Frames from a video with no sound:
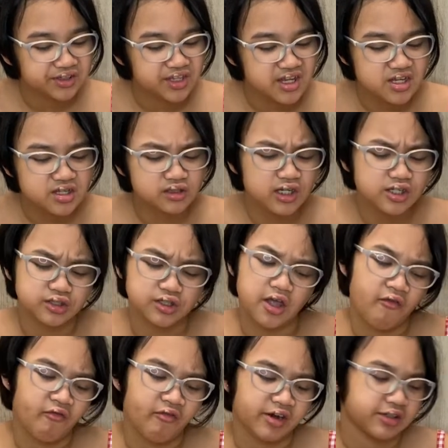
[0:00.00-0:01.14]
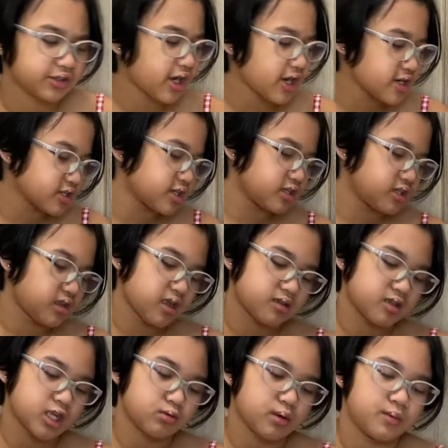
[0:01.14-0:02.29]
Doesn't taste different. Kind of tastes like
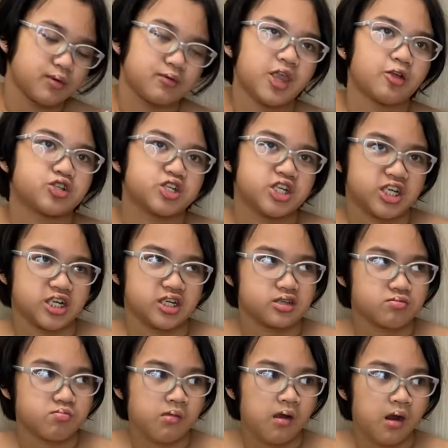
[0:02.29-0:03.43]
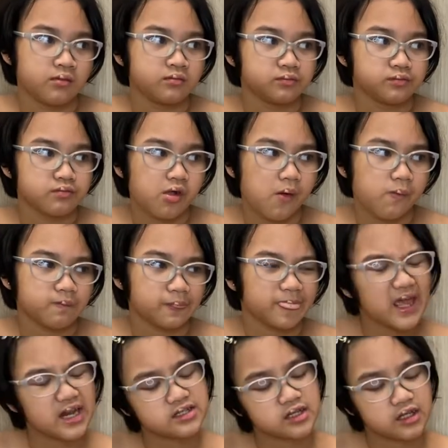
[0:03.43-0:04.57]
this one, but without cheese.
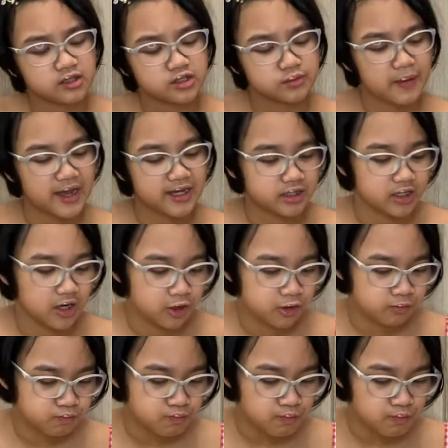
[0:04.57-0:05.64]
And it's a little spicier.